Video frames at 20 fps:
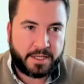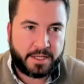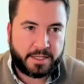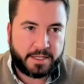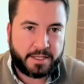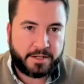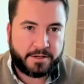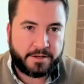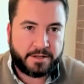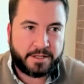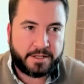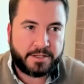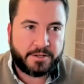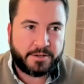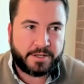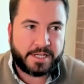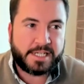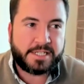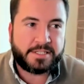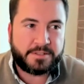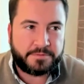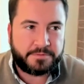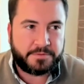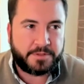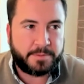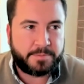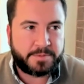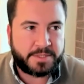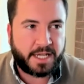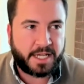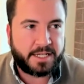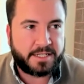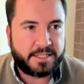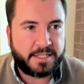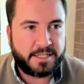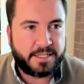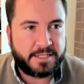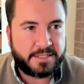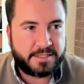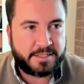I think there there is a flip
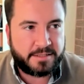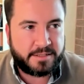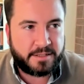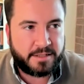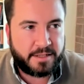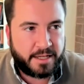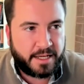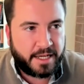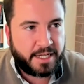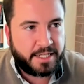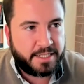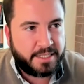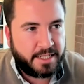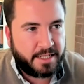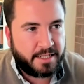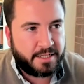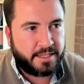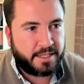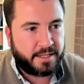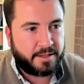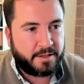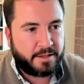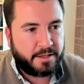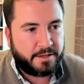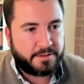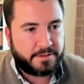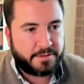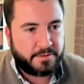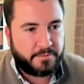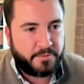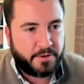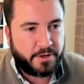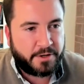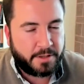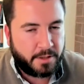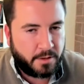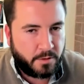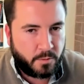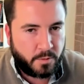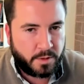side to this idea that there's a
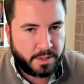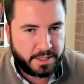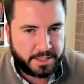very low